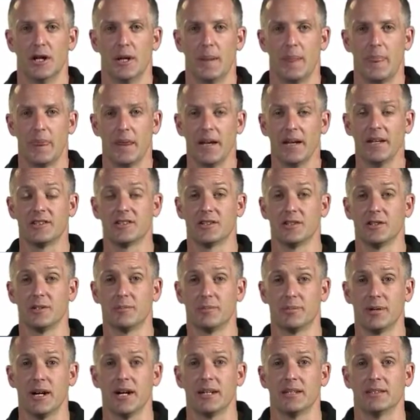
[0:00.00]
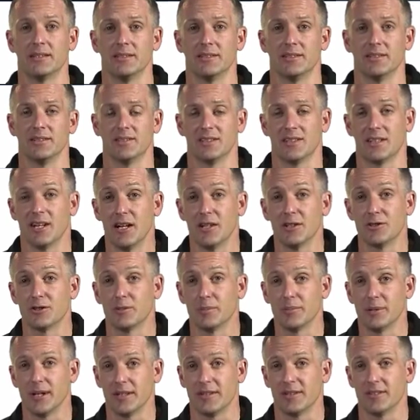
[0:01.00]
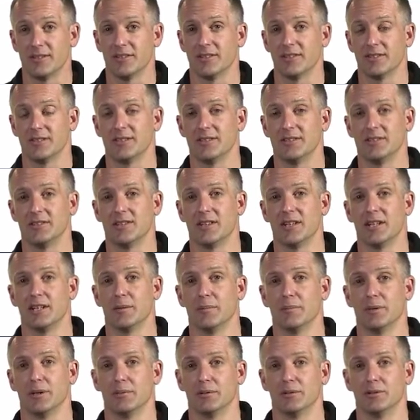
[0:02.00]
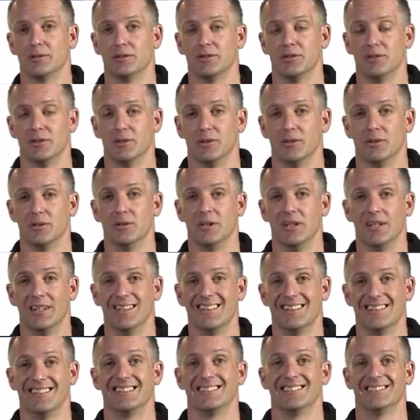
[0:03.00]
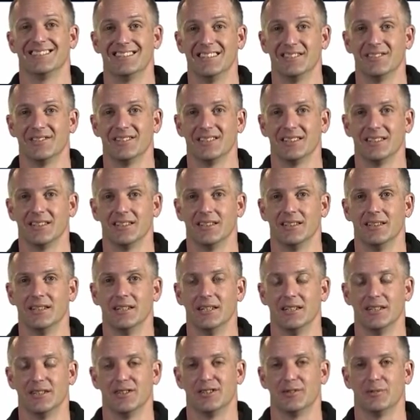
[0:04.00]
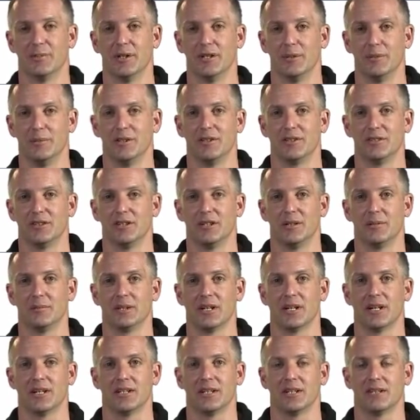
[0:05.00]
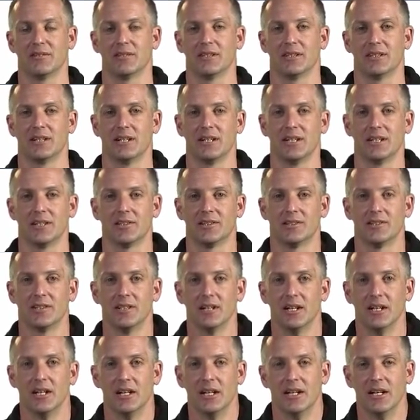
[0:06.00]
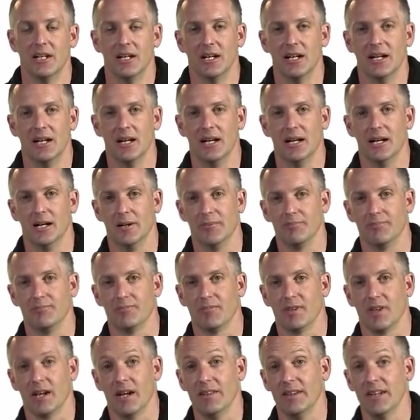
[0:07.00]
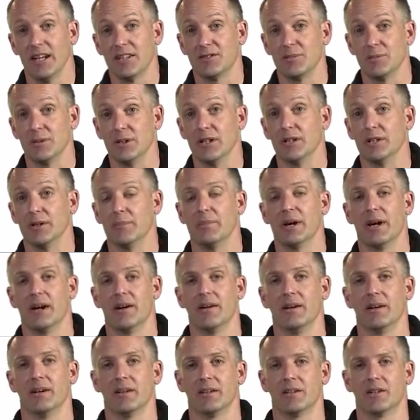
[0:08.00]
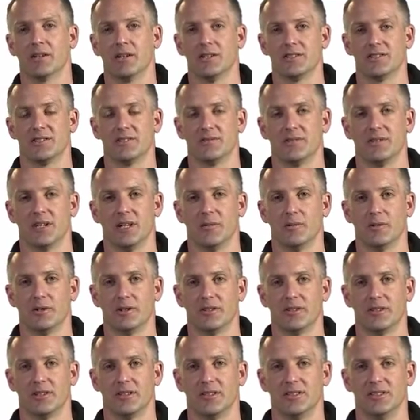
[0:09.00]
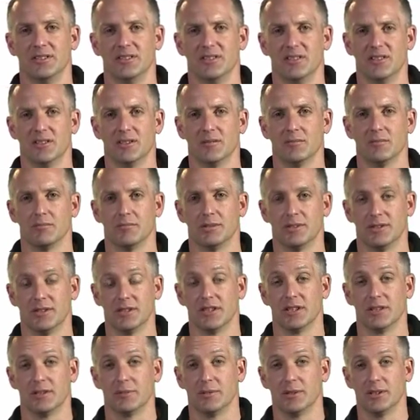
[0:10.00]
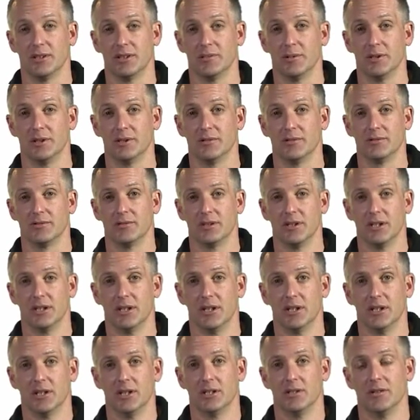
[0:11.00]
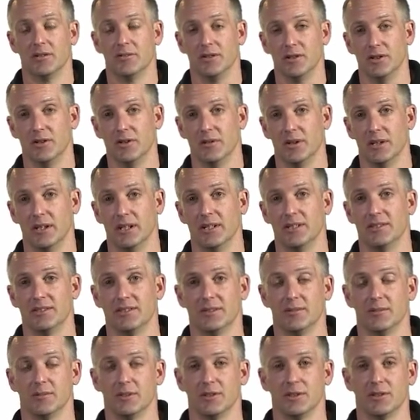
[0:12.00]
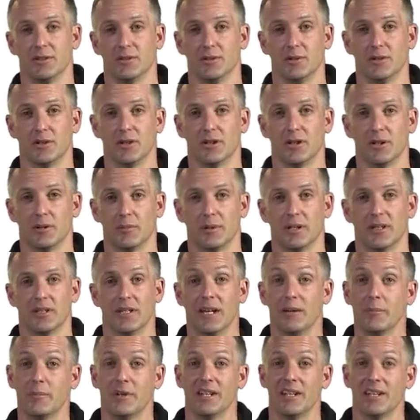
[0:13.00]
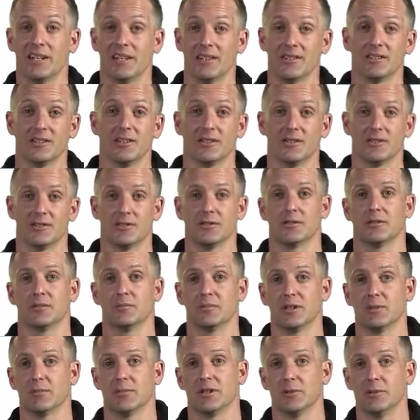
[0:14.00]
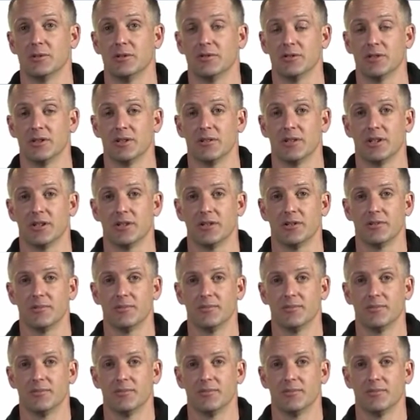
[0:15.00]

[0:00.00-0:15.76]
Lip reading: And it's a good practice. It's a cultural practice in a sense. It's getting people to do things differently, to spend a bit of time gardening around the house. And that's really the barrier. The cost of rainwater tanks is not particularly prohibitive for Niueans, and we're not talking about that many households, talking about maybe 500.